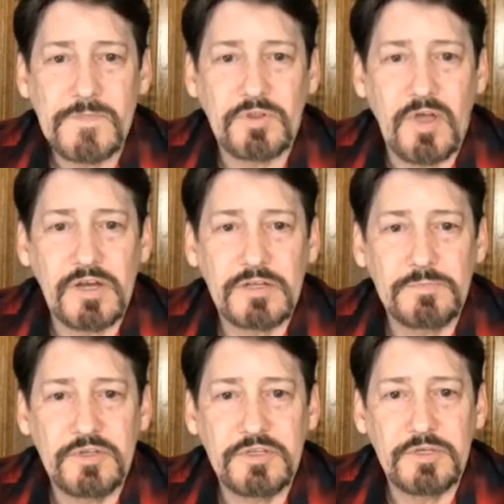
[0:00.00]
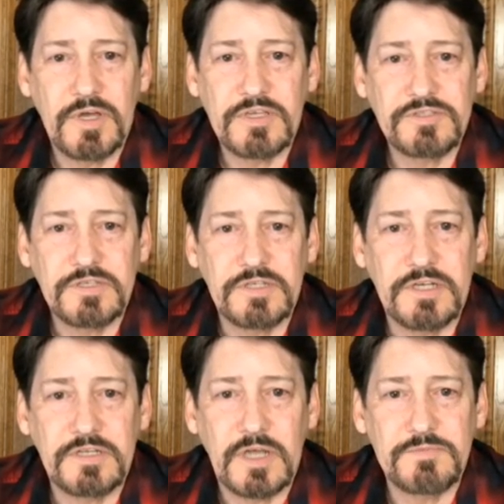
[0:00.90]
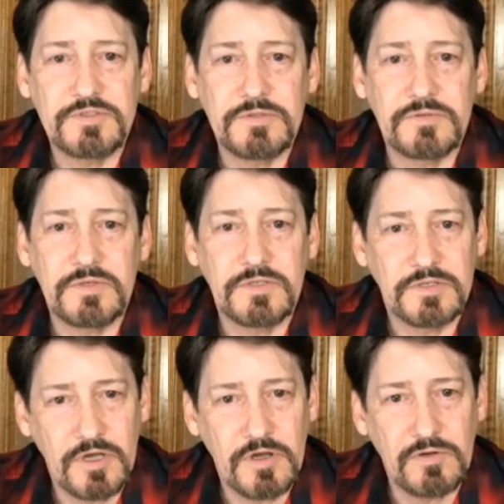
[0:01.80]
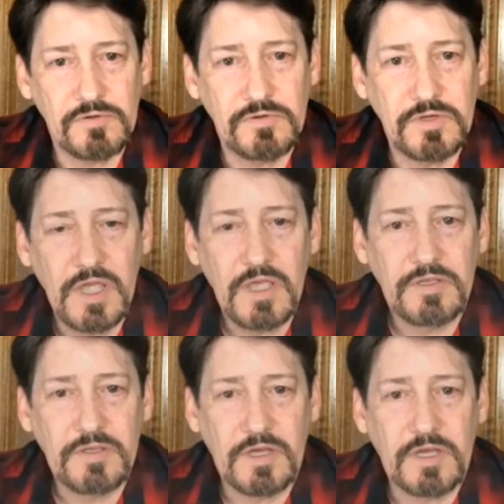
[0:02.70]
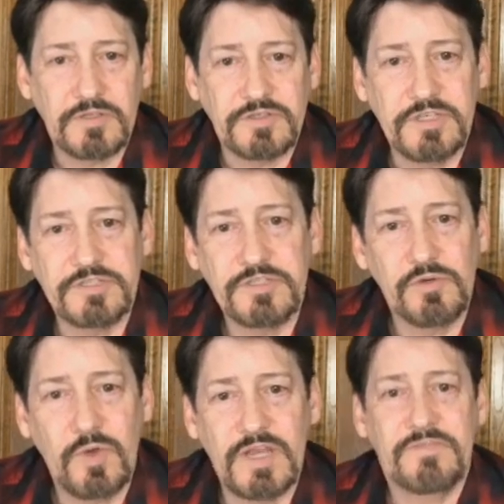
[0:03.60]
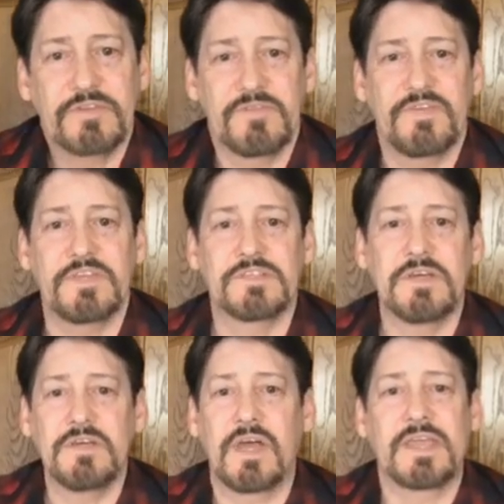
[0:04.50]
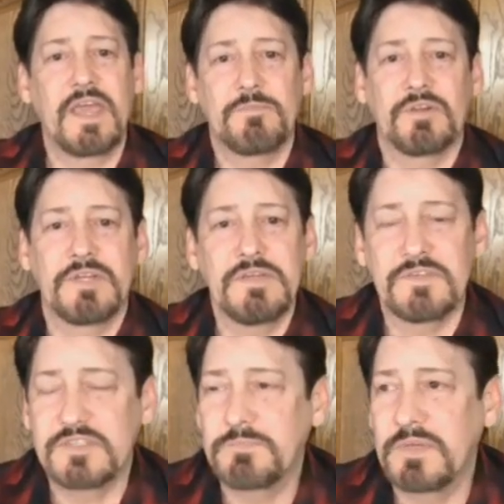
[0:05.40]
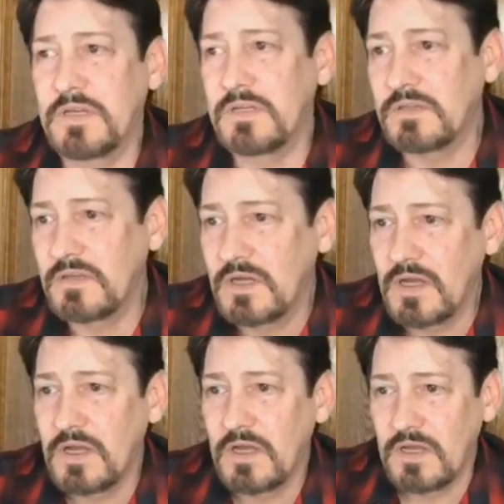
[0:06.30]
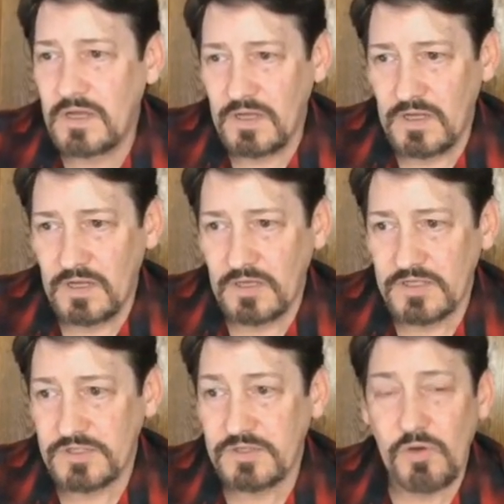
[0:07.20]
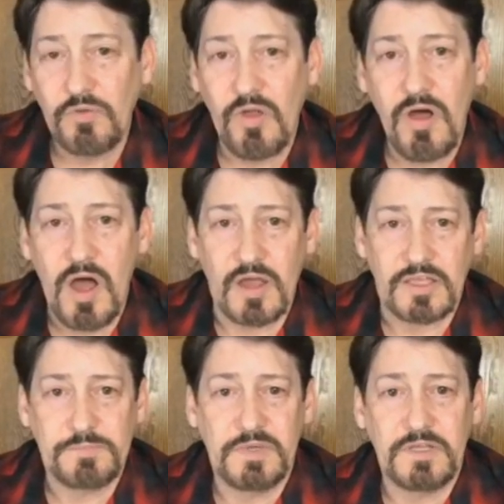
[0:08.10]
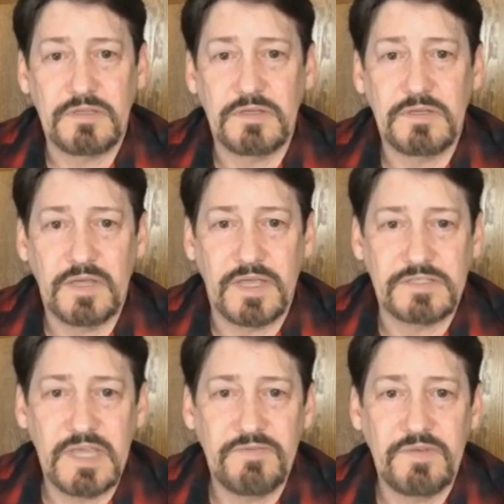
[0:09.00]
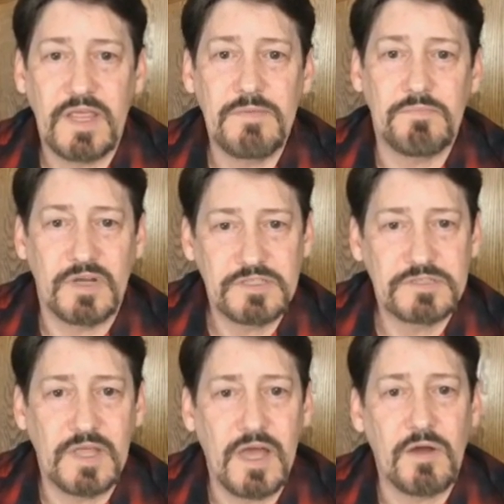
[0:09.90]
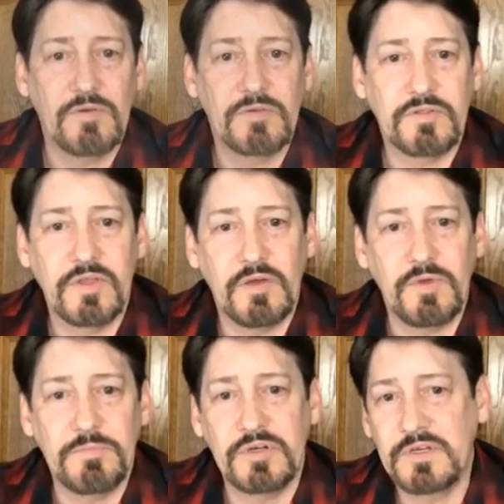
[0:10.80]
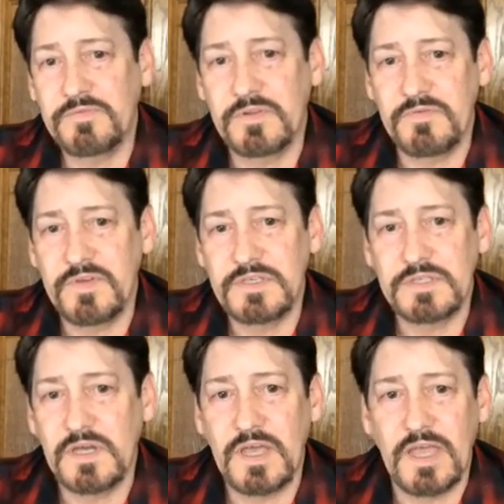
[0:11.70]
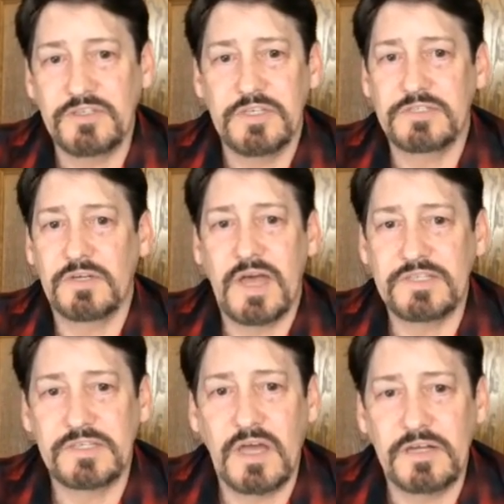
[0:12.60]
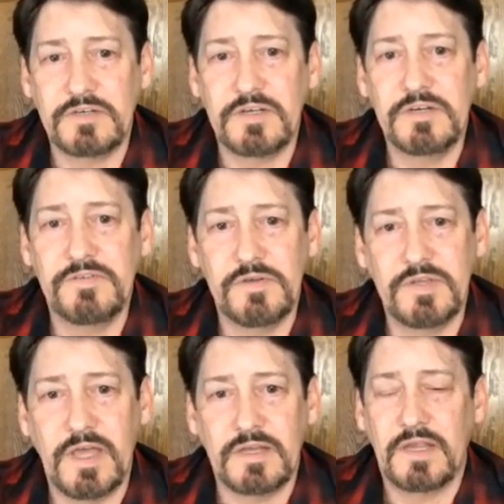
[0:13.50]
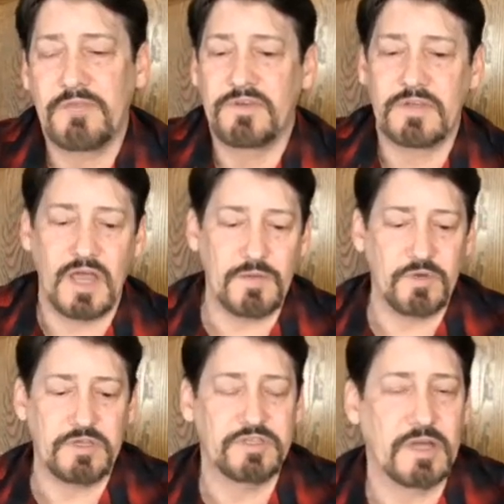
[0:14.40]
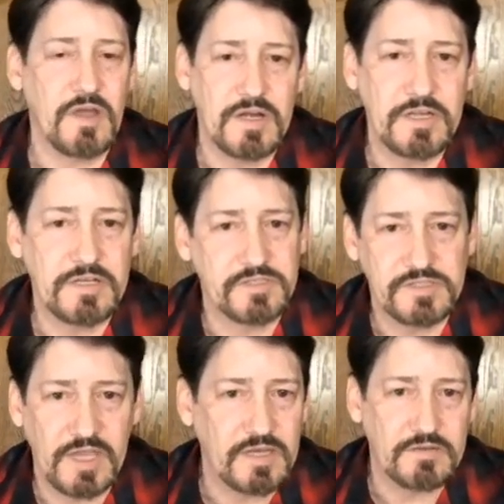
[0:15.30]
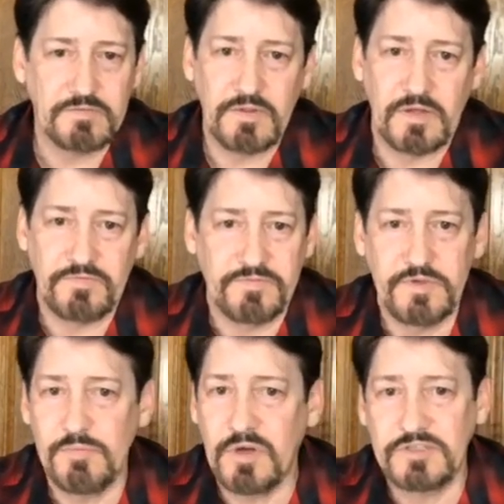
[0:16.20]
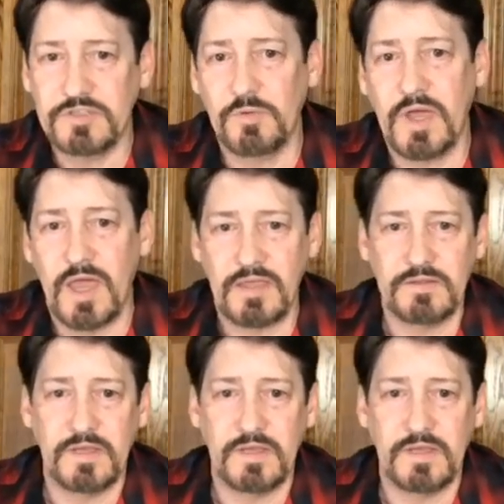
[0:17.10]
Did Lana come to the U.S. in any time soon? No. She's still waiting for the visa. I can't believe it's been so long. It's been like 7-8 months now that we put in for the visa, and she still hasn't gotten her interview yet. Every time we check on it, it's like a few months away.